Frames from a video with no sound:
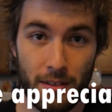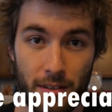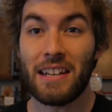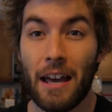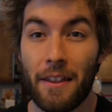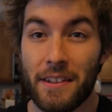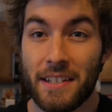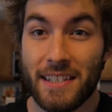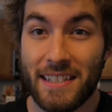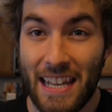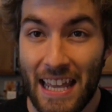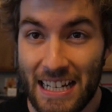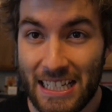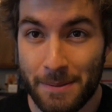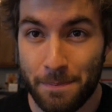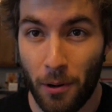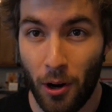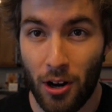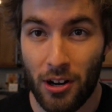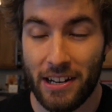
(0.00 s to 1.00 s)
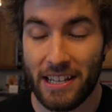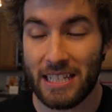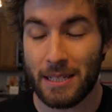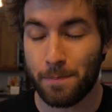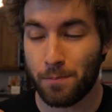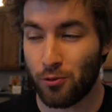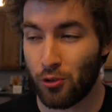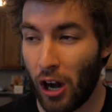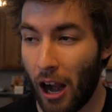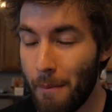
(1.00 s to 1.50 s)
Now this next part is
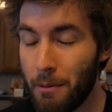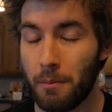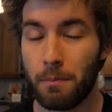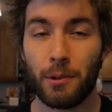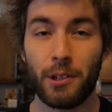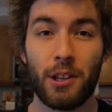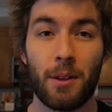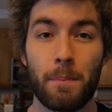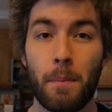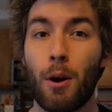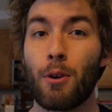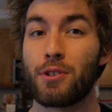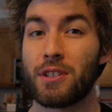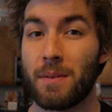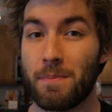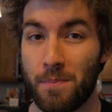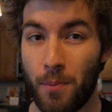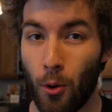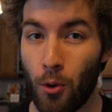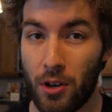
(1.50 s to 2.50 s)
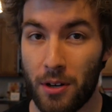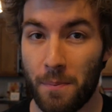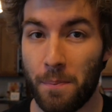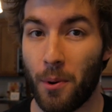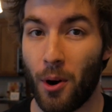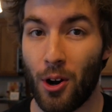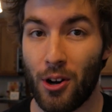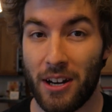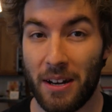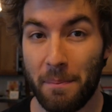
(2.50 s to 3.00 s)
probably the most important
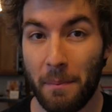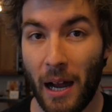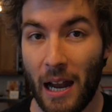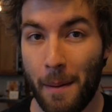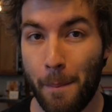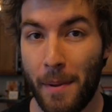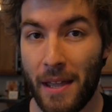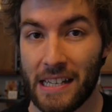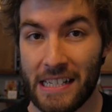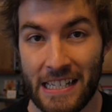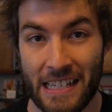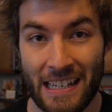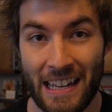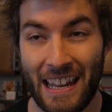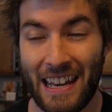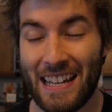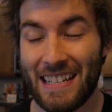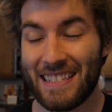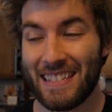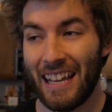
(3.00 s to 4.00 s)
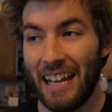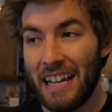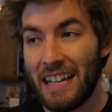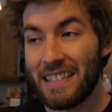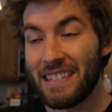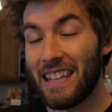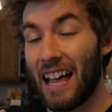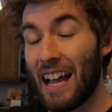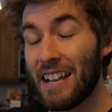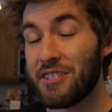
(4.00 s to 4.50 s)
part in my opinion, and it's
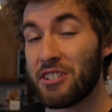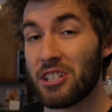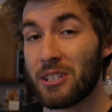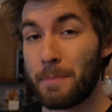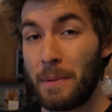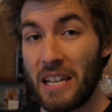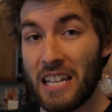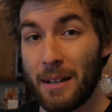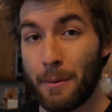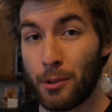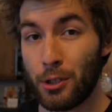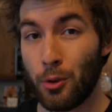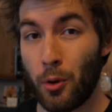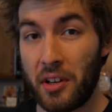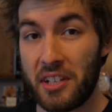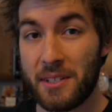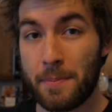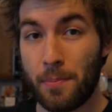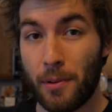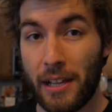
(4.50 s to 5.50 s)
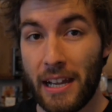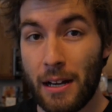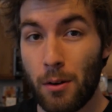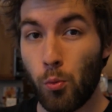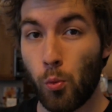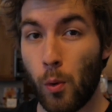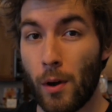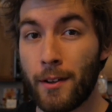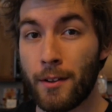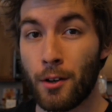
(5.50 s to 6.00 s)
not just being able to
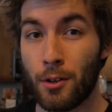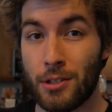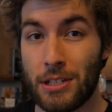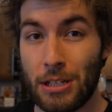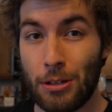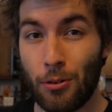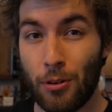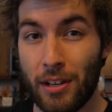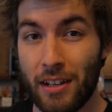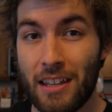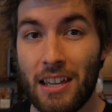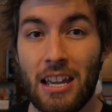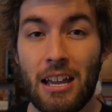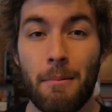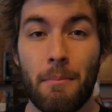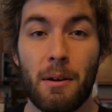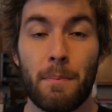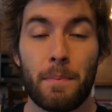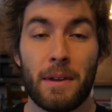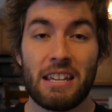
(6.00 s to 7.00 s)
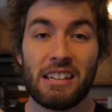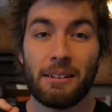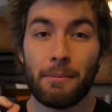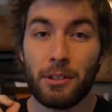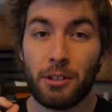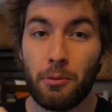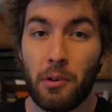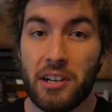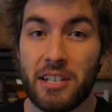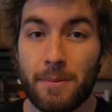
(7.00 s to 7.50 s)
explain what you're doing, but being
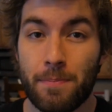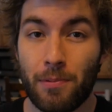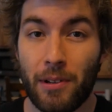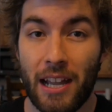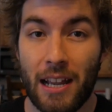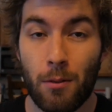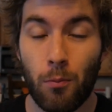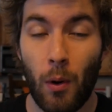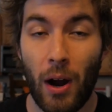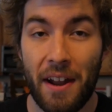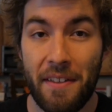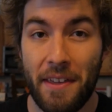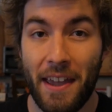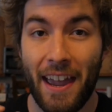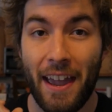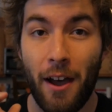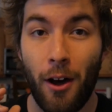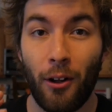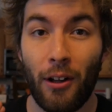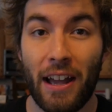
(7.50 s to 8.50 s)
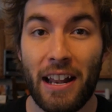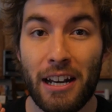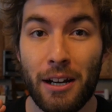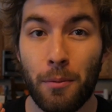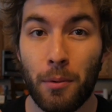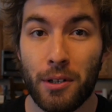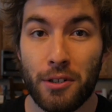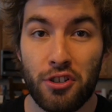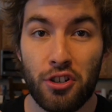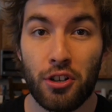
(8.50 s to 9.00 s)
able to explain why the hell
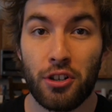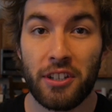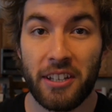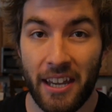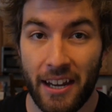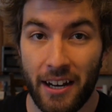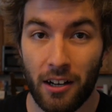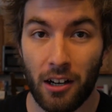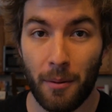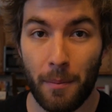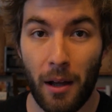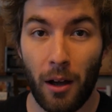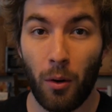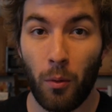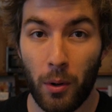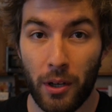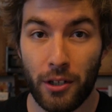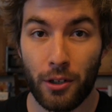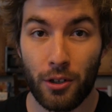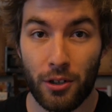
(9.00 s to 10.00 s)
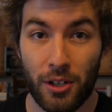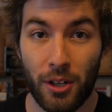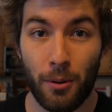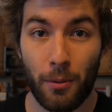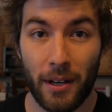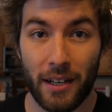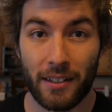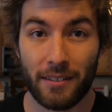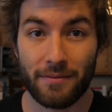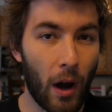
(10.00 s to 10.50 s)
anyone should care about what you're
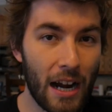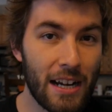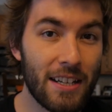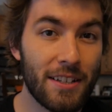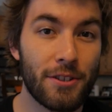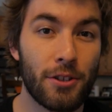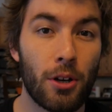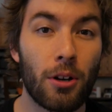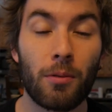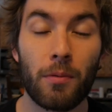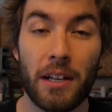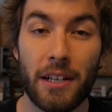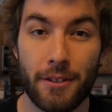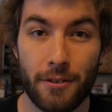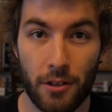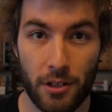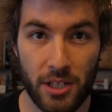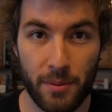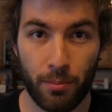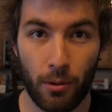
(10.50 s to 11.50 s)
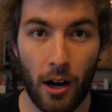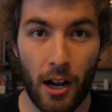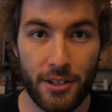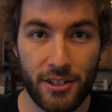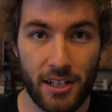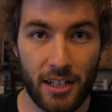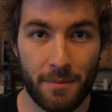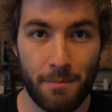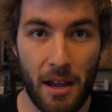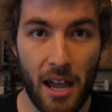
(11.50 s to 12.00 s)
doing. Why does your research
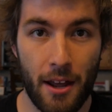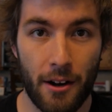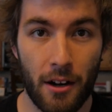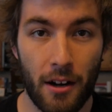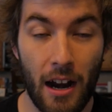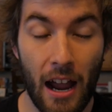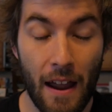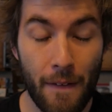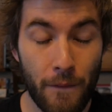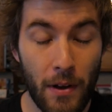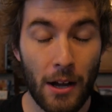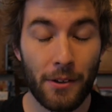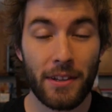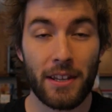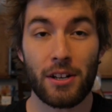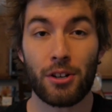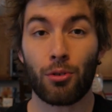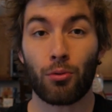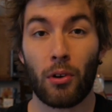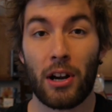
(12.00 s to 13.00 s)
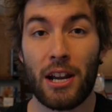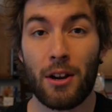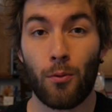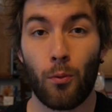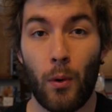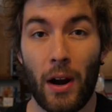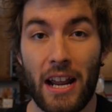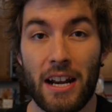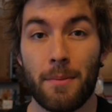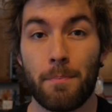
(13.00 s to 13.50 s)
project matter? I found that a
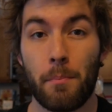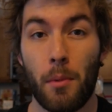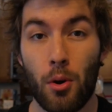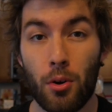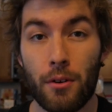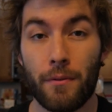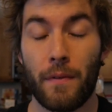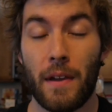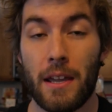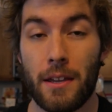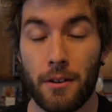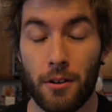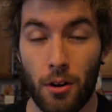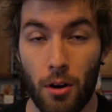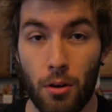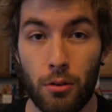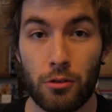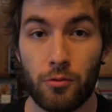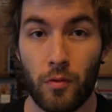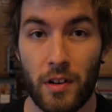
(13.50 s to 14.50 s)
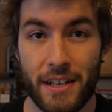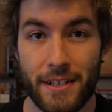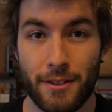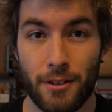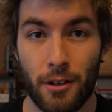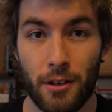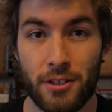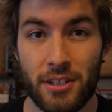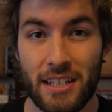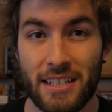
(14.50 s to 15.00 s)
great way to motivate your own
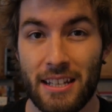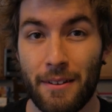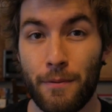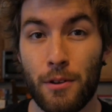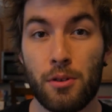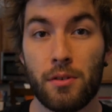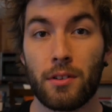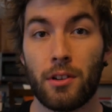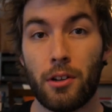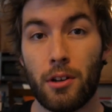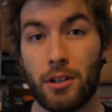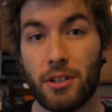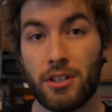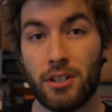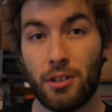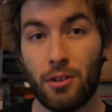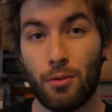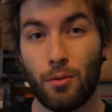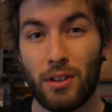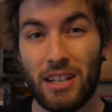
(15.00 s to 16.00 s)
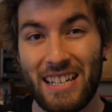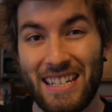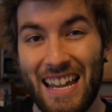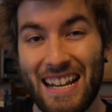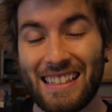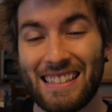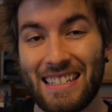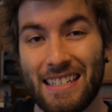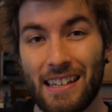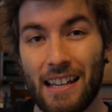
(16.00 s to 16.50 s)
research is if you can learn to
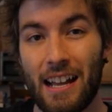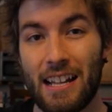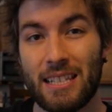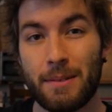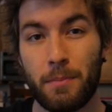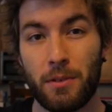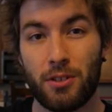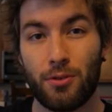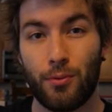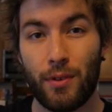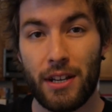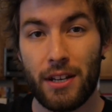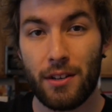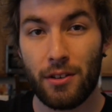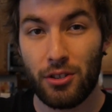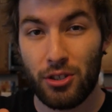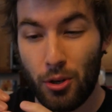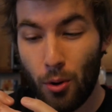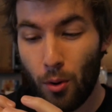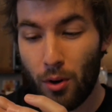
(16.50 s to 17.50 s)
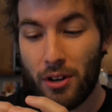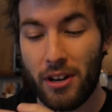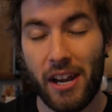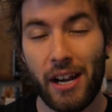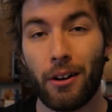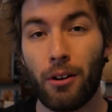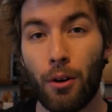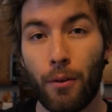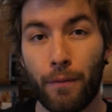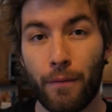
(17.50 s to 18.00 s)
connect dots between your
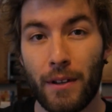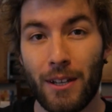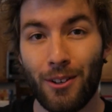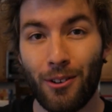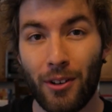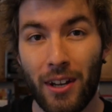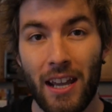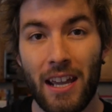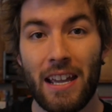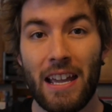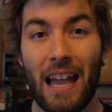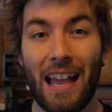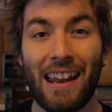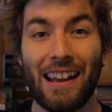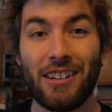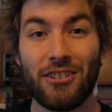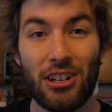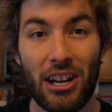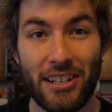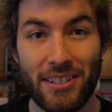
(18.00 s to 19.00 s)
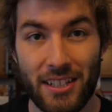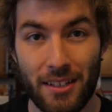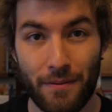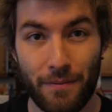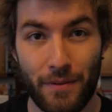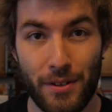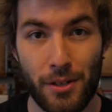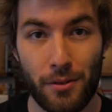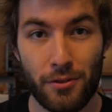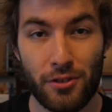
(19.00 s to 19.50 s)
narrow field and adjacent
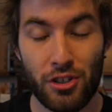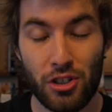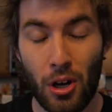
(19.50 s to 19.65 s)
fields.